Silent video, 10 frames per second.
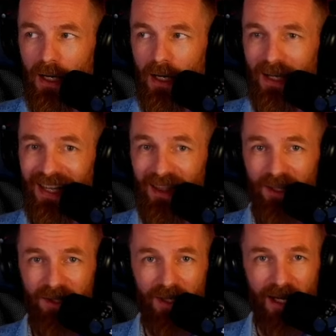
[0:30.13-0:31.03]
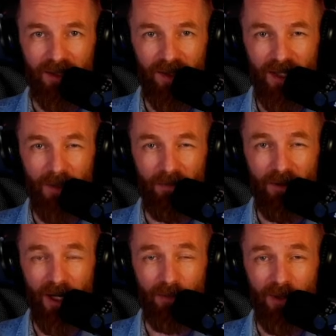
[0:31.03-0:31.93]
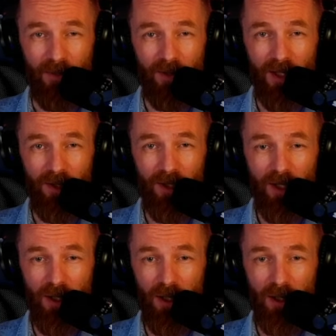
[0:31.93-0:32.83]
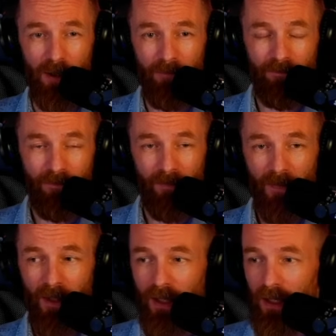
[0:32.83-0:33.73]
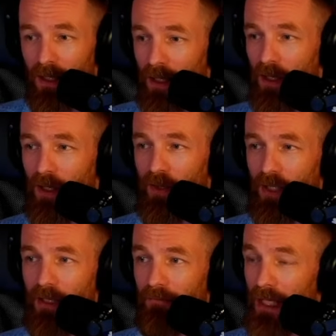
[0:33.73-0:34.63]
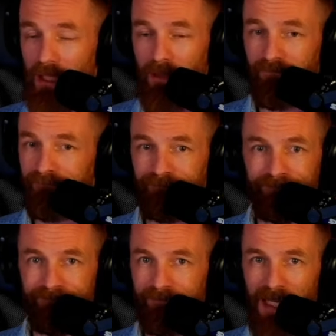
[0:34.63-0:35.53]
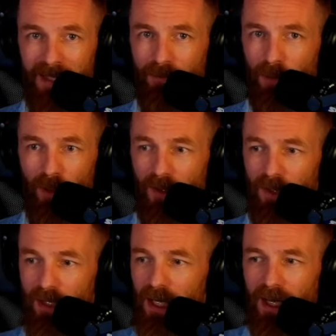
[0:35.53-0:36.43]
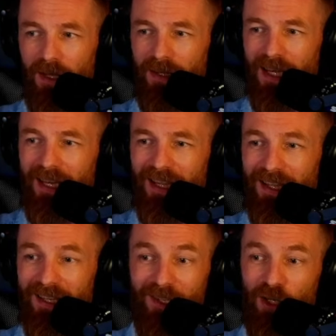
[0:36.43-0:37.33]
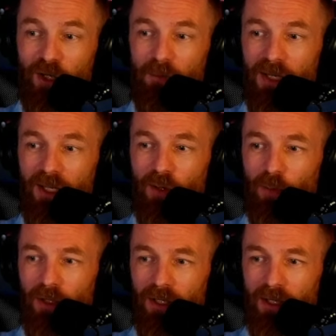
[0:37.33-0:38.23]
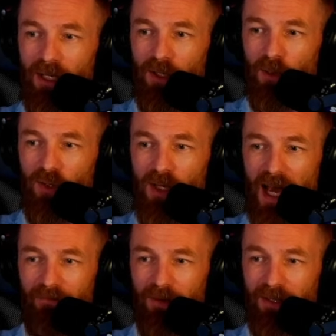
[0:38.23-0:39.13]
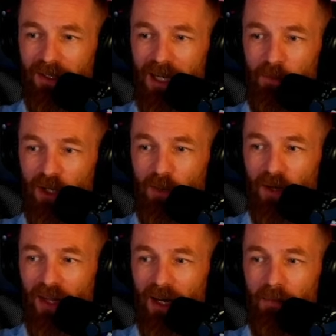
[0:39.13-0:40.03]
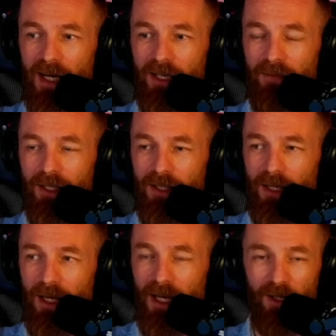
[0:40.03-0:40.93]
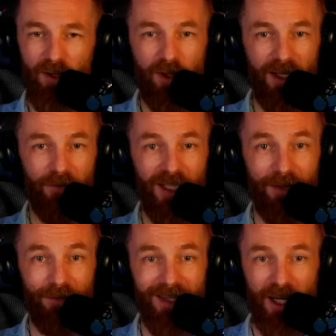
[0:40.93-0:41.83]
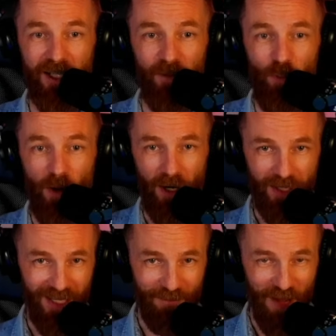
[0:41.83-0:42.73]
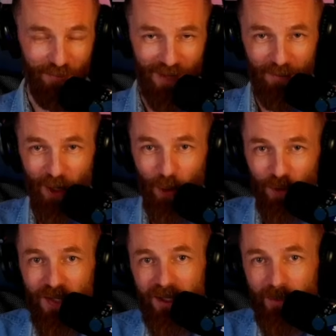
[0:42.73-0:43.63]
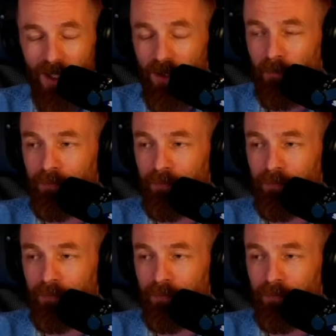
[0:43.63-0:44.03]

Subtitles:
Yet this title seemed very promising. So honestly, let's have a look at this together. This should be a good one. You see, I haven't seen much more than a minute of it, just to kind of see if it's actually working and my whole setup is.